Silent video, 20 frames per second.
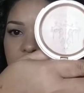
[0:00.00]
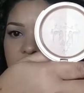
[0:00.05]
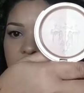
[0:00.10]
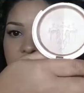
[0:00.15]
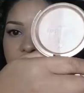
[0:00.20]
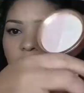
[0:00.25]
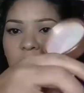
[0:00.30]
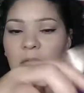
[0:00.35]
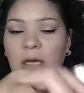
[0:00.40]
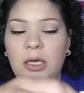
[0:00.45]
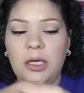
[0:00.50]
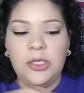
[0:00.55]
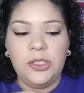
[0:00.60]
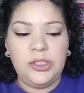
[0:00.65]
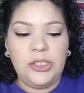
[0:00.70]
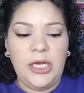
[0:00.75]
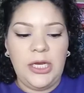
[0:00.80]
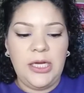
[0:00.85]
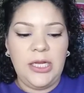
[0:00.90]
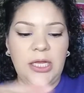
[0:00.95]
this
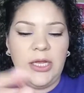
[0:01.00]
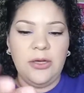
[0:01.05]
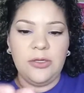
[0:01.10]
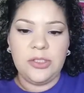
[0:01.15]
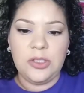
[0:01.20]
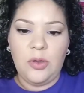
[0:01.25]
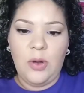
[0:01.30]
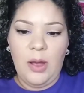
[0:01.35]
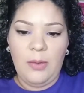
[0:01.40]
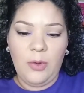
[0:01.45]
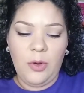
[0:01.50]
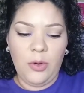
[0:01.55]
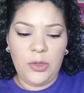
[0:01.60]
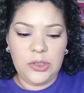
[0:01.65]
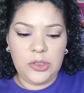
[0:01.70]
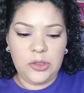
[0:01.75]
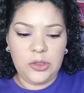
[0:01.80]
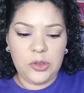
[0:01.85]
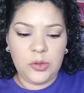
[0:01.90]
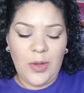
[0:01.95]
shade here. So I'm
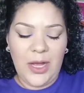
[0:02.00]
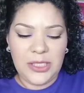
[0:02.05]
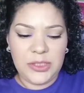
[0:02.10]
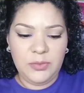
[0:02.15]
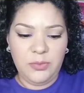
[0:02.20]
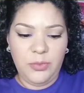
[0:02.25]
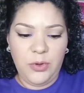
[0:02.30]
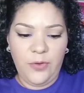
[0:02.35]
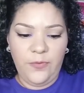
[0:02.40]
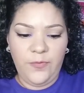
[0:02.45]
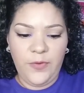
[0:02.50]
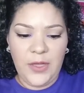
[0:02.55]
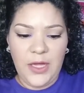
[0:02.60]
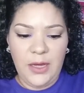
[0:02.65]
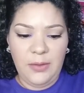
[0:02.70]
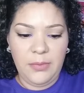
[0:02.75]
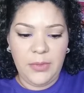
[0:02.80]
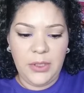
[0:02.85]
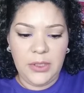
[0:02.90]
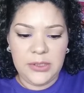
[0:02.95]
going to swatch both of
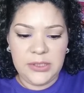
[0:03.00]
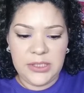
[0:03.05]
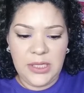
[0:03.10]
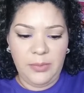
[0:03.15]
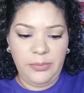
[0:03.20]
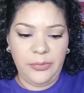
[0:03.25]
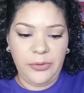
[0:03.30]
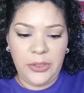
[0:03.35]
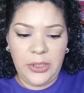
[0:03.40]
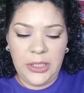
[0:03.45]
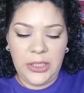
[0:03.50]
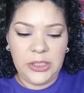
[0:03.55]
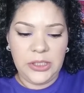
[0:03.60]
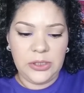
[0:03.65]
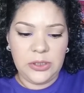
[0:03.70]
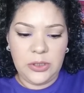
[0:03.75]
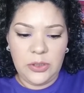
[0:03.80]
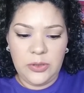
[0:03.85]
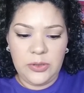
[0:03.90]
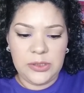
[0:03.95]
them separately
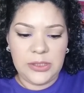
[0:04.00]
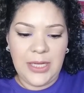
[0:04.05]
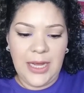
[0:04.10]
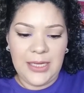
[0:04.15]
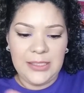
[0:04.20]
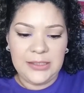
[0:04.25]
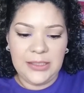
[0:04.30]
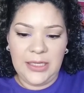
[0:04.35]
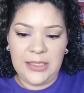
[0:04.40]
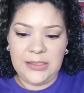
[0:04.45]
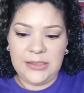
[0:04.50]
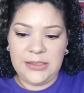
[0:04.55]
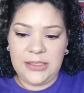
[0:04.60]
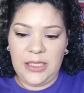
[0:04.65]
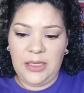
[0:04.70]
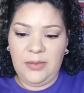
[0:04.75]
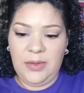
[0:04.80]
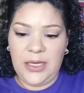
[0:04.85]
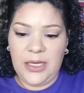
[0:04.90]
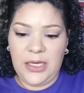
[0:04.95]
just so you guys can
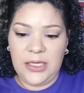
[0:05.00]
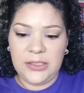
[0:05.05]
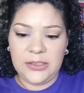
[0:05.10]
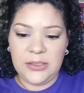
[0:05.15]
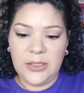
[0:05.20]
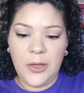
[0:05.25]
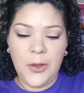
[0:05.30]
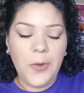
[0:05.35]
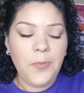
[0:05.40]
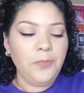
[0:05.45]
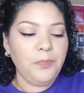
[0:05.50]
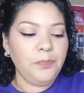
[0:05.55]
see, because